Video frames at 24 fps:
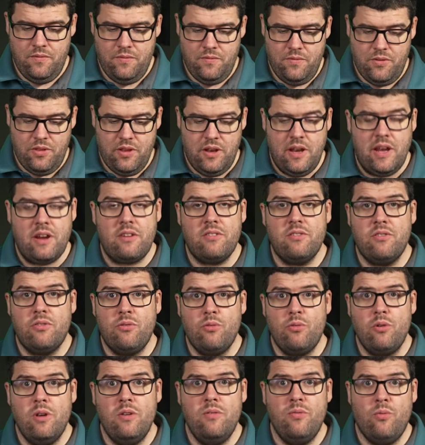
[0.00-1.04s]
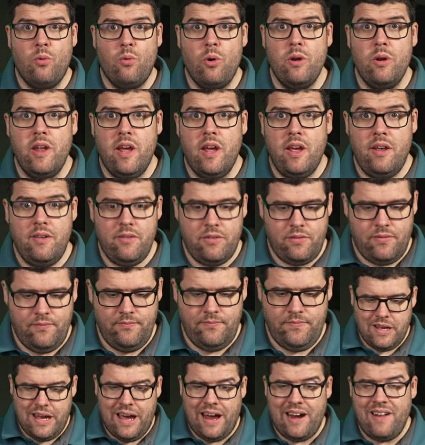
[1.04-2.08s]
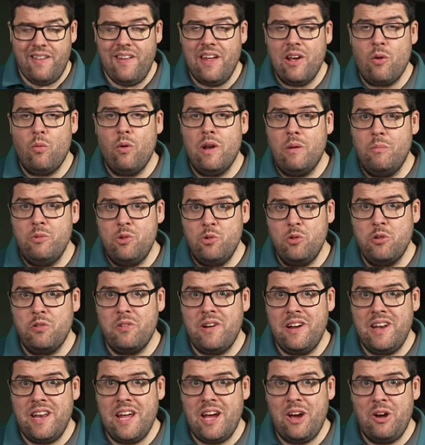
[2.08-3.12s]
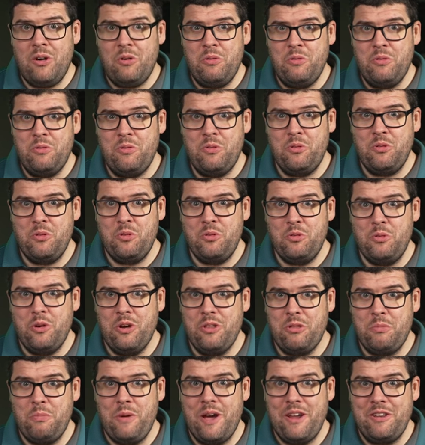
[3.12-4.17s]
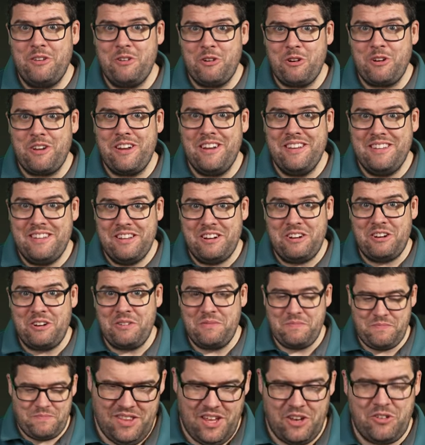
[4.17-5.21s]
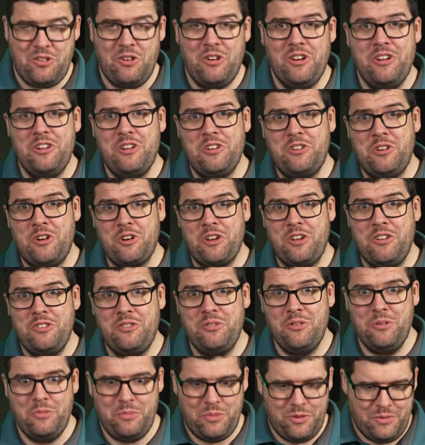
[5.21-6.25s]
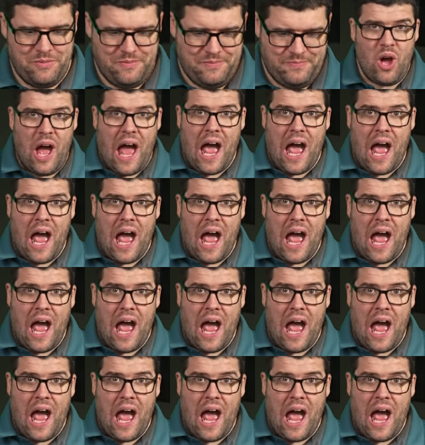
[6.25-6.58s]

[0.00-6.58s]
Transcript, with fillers: for the next three, four days, kind of like what I'm doing right now with my turkey dinner that turned into turkey soup,